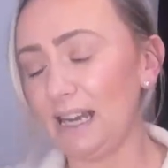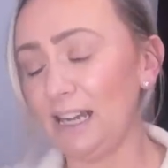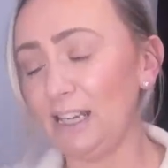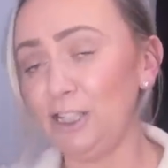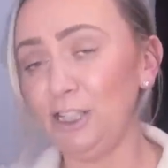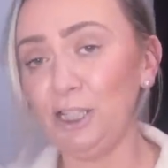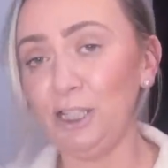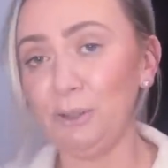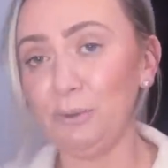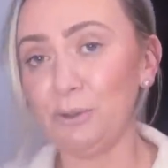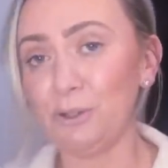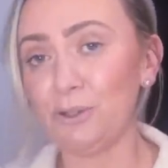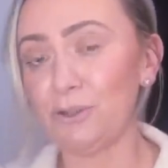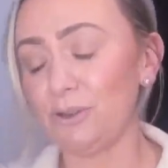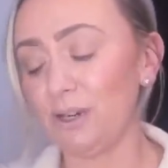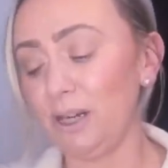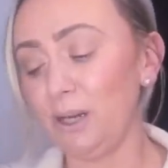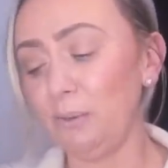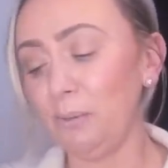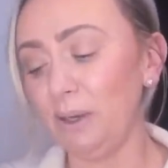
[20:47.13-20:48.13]
I knew
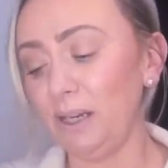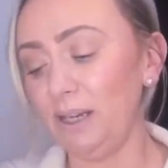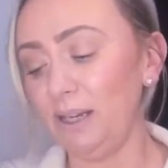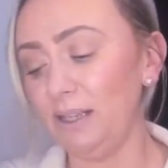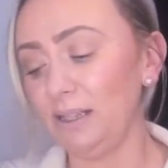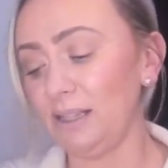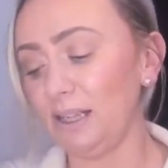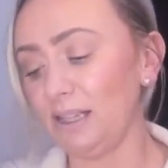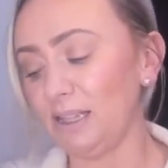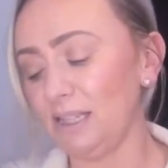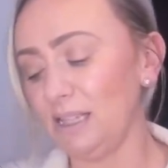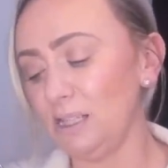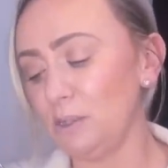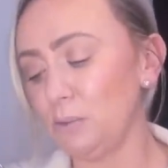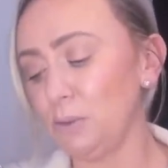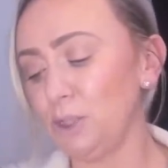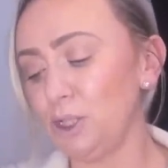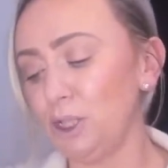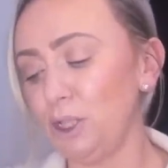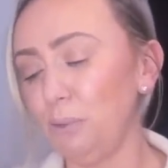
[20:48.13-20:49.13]
straight away that these
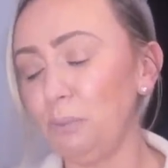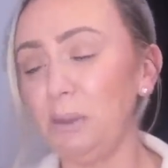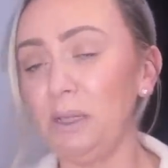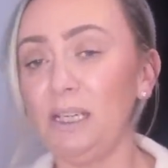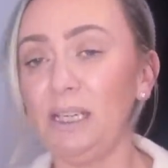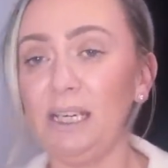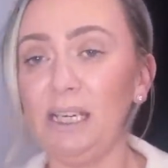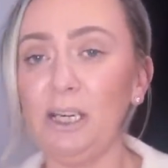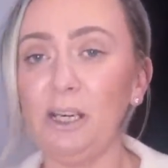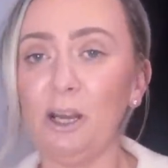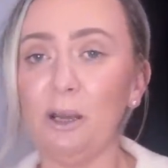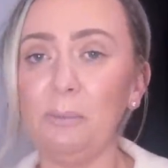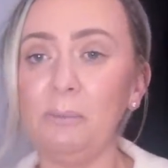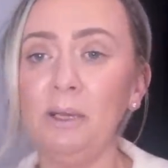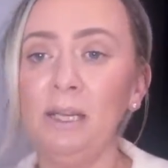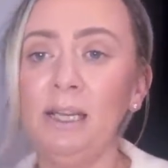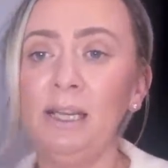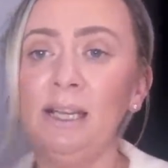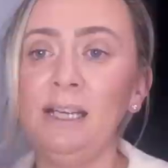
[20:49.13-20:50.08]
were duping Neom.